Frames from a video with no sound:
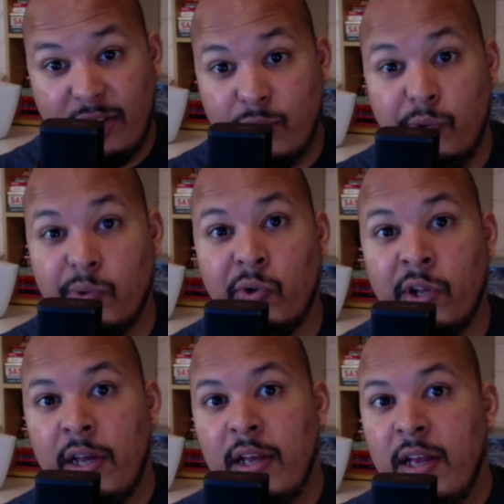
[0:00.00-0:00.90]
all.
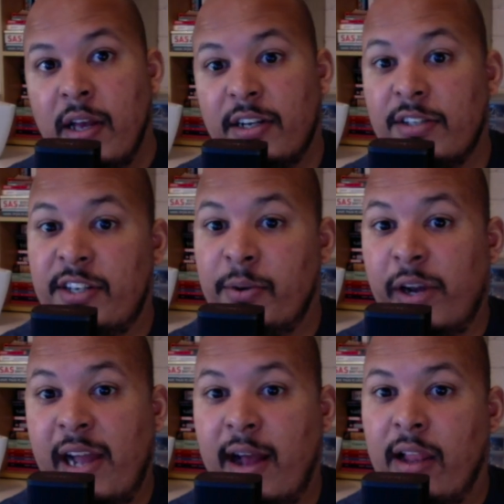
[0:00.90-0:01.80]
Casino
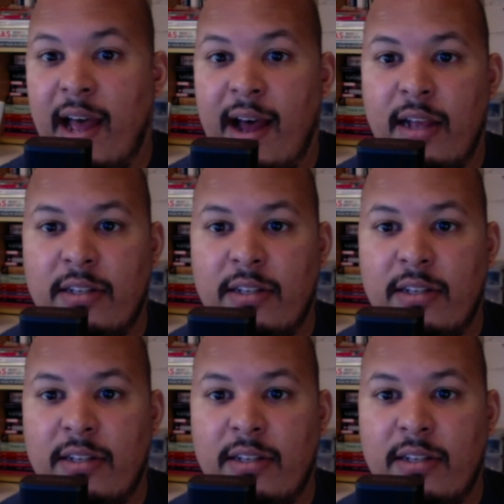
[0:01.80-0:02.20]
Royale and